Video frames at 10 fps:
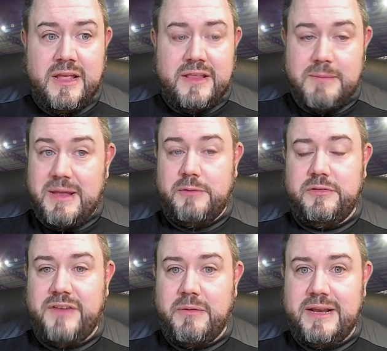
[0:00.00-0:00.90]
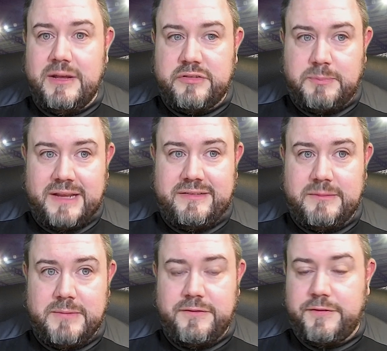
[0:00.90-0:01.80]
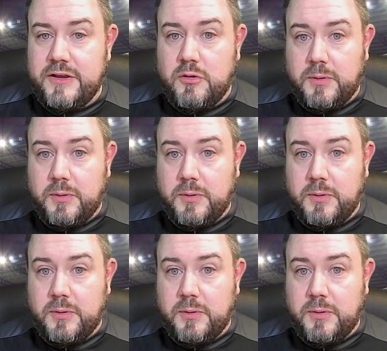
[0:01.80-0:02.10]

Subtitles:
They meant there was very little space in midfield,